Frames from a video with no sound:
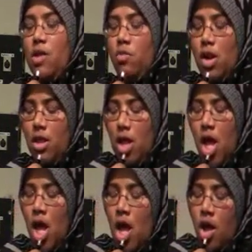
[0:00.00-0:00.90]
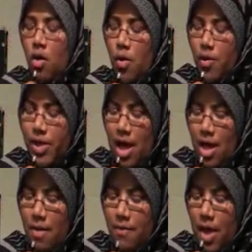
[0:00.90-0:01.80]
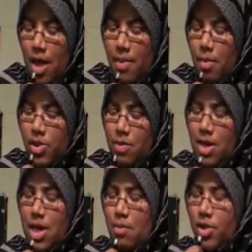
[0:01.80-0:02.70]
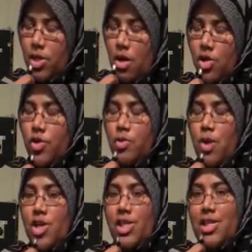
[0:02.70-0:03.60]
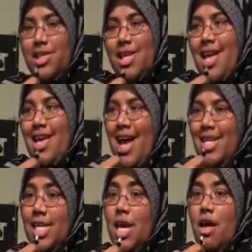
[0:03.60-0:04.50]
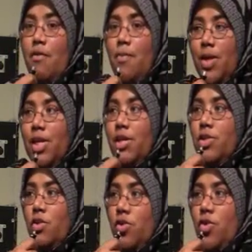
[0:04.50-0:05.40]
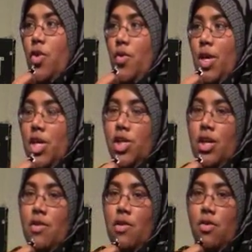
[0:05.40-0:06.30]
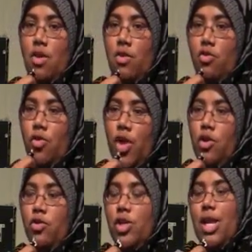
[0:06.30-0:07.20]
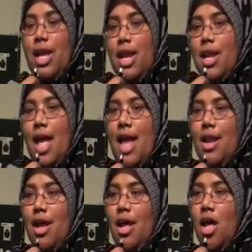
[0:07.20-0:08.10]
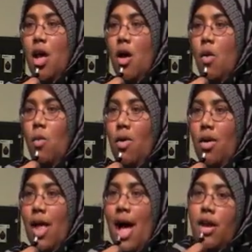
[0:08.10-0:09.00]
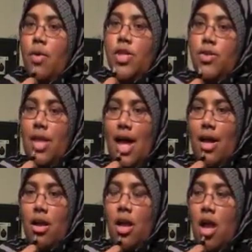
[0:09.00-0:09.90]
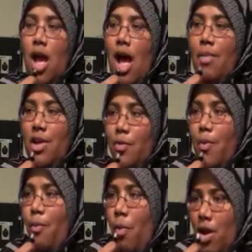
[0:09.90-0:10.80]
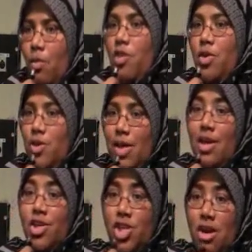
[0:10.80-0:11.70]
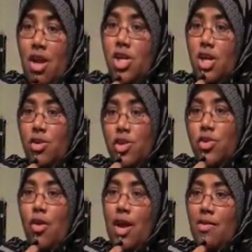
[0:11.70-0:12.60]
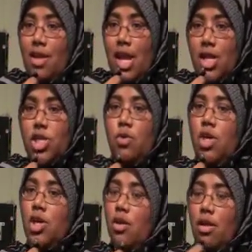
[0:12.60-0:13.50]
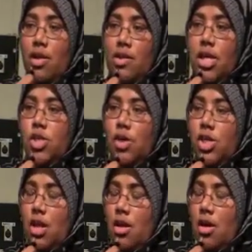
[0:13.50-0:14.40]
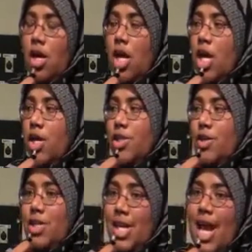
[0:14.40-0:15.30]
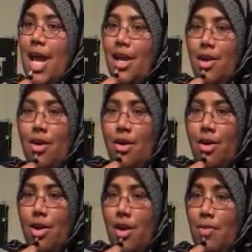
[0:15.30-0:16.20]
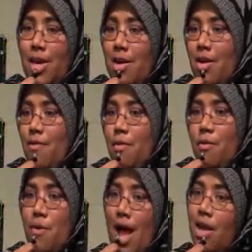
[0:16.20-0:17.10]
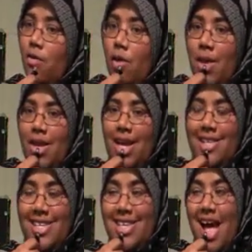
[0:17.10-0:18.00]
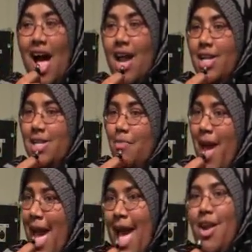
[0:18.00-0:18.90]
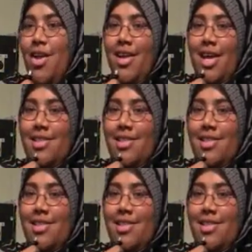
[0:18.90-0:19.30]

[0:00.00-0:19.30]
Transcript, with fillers: Because one of the goals of um, the multimedia and multiculturalism project is this idea of building social cohesion, so social inclusion in Canada. Well, how do we do that? I believe one of the ways we do that is sharing each other's stories, getting to know each other, and listening to each other. So tonight, you're, you're going to be hearing from a variety of women. It's not a panel.